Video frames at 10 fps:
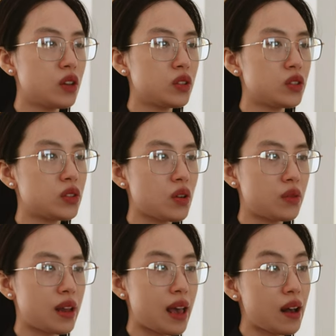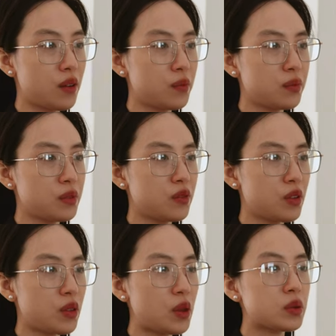So now,
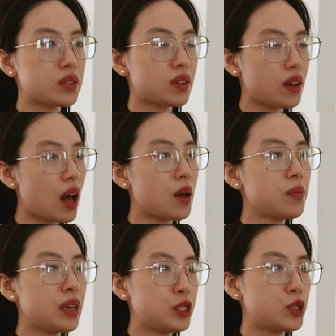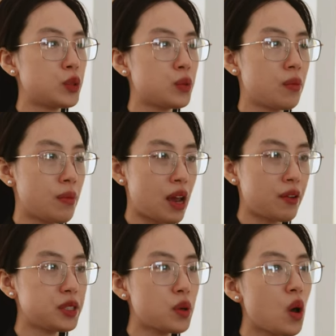for those come into a
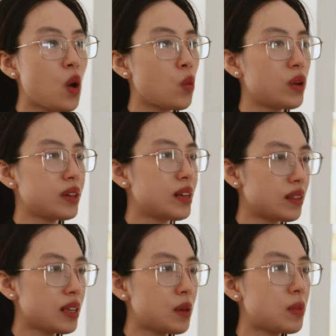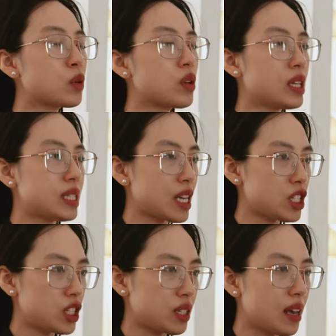marriage with nothing but good
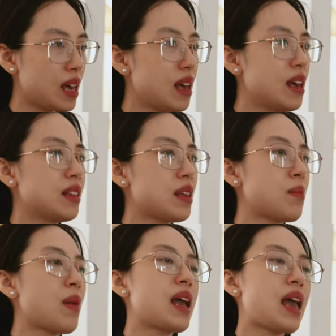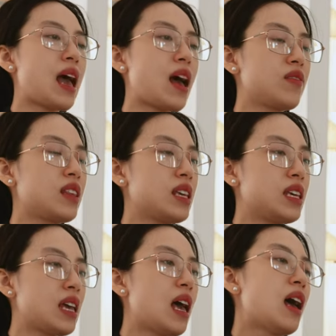intention, they might have
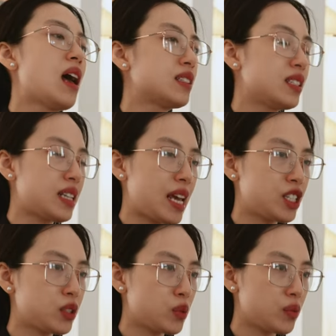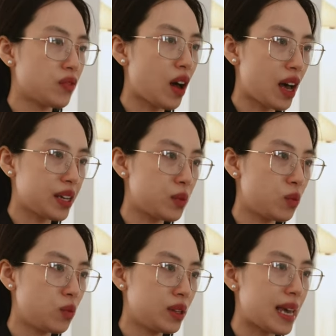the hesitation to fight
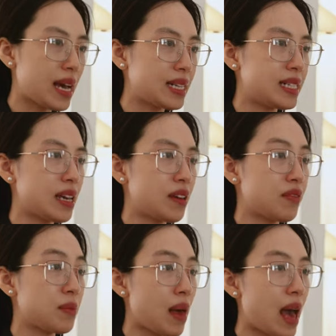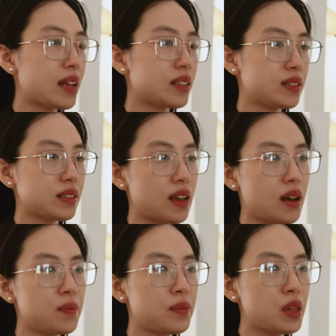with the idea if the bad does
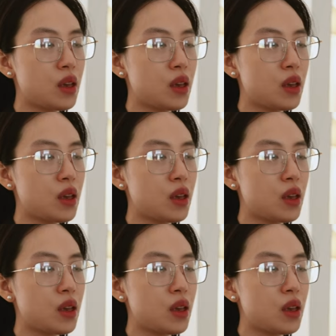come,